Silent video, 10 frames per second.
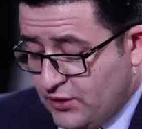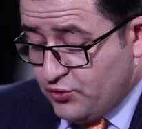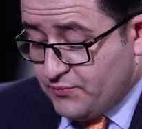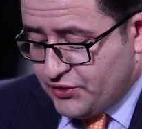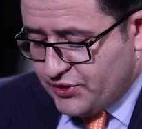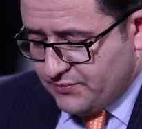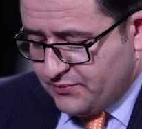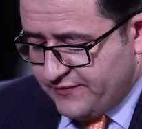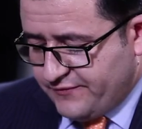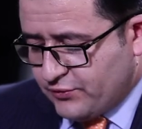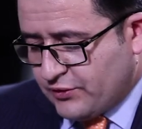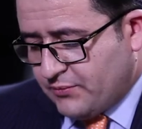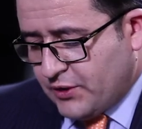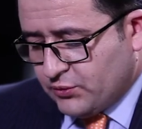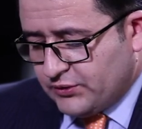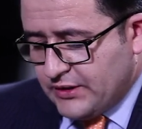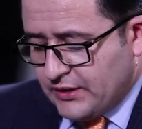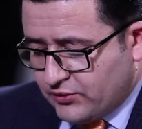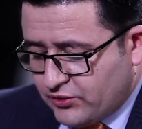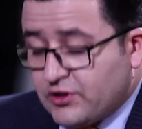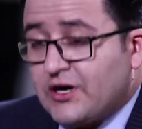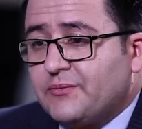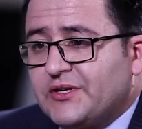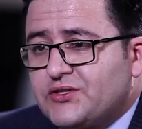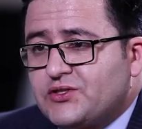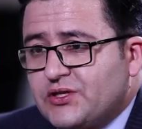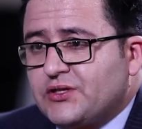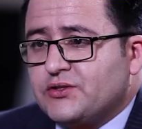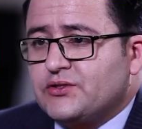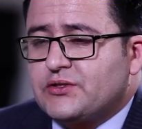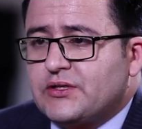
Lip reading: You mentioned before about the climate change.